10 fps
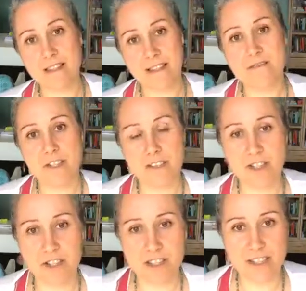The
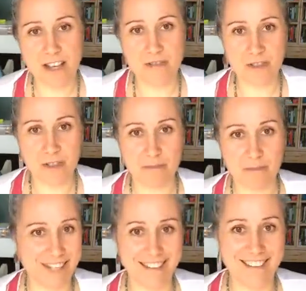forgiving yourself for
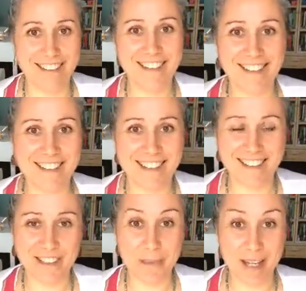being a little ugly and a
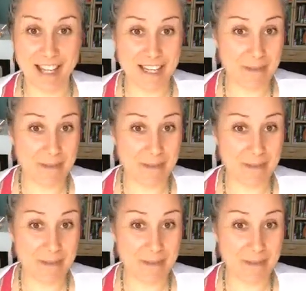little petty,